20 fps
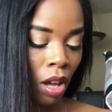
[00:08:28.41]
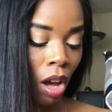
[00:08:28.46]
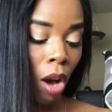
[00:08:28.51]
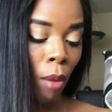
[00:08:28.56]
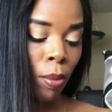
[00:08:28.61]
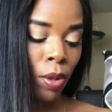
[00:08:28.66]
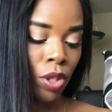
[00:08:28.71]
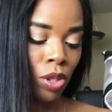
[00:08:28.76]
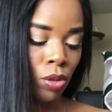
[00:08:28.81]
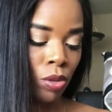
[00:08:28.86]
Oh,
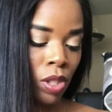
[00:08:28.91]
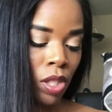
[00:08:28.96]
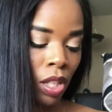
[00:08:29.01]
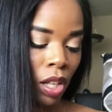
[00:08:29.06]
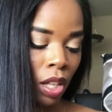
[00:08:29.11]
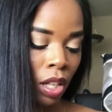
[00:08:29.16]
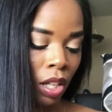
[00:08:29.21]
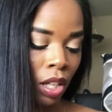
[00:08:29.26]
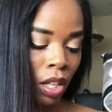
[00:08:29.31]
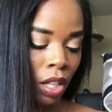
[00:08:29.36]
but you
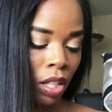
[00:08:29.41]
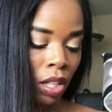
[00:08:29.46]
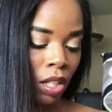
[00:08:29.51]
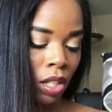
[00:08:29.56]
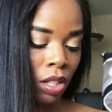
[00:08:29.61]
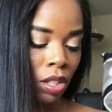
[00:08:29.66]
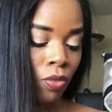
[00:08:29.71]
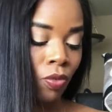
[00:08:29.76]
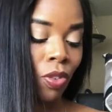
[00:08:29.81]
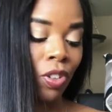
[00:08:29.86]
said
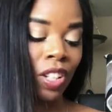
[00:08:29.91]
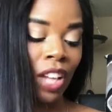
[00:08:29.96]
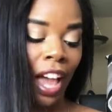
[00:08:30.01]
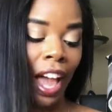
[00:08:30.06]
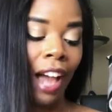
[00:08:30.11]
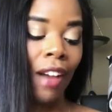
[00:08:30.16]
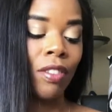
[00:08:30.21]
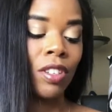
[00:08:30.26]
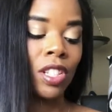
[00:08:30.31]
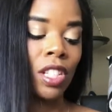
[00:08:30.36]
from the
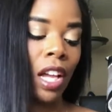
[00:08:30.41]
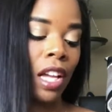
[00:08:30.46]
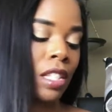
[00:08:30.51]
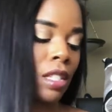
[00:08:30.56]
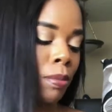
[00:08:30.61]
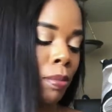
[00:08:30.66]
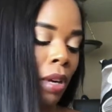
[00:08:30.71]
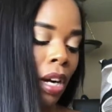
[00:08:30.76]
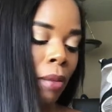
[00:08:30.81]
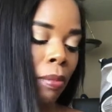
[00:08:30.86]
average size
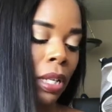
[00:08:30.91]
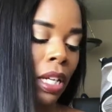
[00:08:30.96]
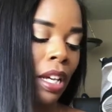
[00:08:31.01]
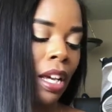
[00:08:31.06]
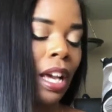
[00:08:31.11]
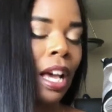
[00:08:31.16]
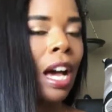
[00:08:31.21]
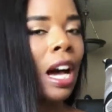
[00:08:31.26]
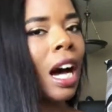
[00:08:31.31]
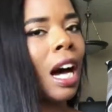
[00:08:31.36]
apartment,
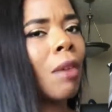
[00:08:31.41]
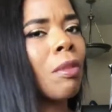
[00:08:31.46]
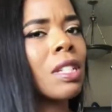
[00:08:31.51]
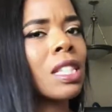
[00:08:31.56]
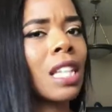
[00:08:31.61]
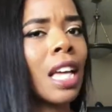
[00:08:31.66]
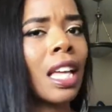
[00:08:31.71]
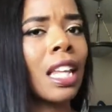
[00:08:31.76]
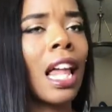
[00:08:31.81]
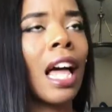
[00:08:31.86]
I would
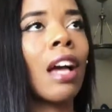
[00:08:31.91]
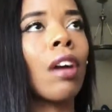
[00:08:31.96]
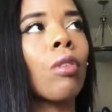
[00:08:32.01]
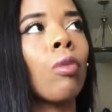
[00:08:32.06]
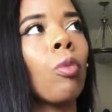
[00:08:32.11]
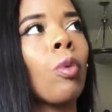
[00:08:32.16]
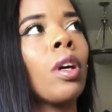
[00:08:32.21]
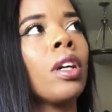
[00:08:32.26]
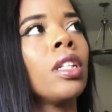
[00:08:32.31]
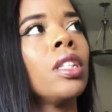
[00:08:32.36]
say like
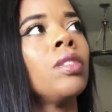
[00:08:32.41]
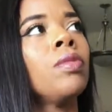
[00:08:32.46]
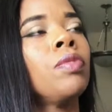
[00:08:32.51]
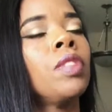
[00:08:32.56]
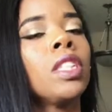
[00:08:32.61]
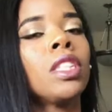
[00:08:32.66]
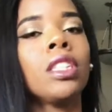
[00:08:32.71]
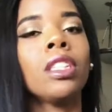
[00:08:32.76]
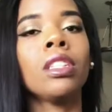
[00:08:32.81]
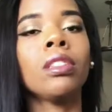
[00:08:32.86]

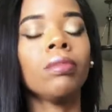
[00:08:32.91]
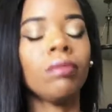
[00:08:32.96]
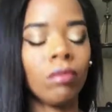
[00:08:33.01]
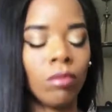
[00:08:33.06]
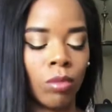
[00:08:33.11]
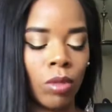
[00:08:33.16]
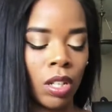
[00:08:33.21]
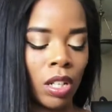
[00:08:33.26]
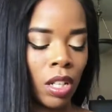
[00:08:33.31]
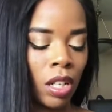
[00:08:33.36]
$150
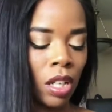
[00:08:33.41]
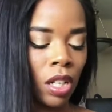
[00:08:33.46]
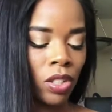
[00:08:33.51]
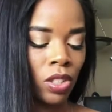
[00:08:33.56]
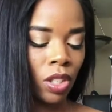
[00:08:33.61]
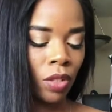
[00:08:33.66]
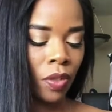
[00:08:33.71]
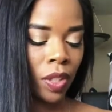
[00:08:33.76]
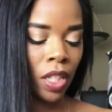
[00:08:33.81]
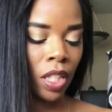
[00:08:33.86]

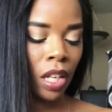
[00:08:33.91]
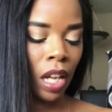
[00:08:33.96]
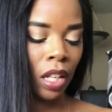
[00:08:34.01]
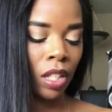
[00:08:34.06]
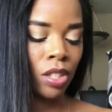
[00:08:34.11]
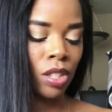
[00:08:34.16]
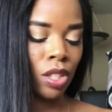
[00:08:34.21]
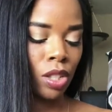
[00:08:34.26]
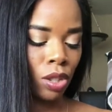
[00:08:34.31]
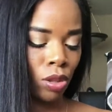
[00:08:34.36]

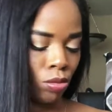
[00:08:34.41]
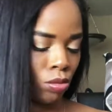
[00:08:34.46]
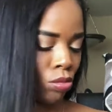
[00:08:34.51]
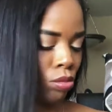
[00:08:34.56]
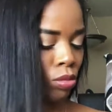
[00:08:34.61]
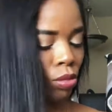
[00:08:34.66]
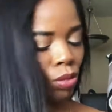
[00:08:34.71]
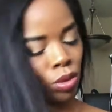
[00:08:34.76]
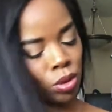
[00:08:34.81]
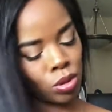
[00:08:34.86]

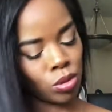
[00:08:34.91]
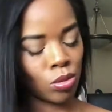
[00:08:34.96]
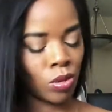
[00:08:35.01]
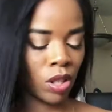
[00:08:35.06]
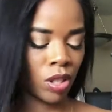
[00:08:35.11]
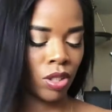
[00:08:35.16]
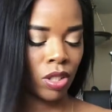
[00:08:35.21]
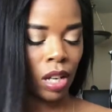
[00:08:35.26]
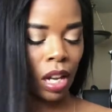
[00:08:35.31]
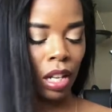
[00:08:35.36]
to
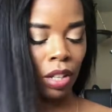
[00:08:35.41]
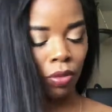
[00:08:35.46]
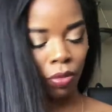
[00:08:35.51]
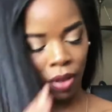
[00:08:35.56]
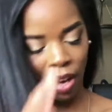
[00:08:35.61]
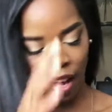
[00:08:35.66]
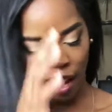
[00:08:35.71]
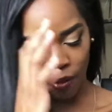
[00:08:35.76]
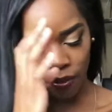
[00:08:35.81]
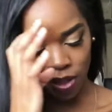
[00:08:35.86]
$200 for
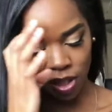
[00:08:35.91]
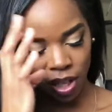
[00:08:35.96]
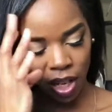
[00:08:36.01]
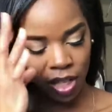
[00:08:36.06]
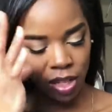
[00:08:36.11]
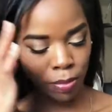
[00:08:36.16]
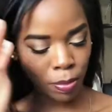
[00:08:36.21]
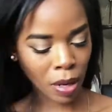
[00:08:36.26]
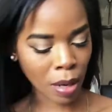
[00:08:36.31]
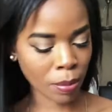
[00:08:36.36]
an average
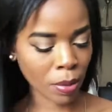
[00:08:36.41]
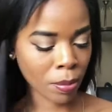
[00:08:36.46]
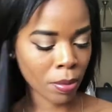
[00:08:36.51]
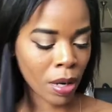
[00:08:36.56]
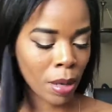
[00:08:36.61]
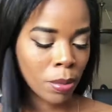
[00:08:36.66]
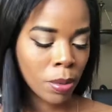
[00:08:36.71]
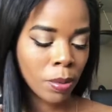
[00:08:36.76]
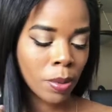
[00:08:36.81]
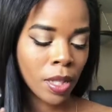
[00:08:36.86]
size apartment,
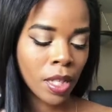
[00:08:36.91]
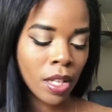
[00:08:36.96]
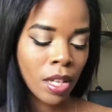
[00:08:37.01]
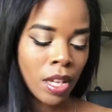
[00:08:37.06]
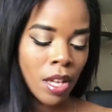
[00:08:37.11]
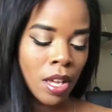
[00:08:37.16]
probably.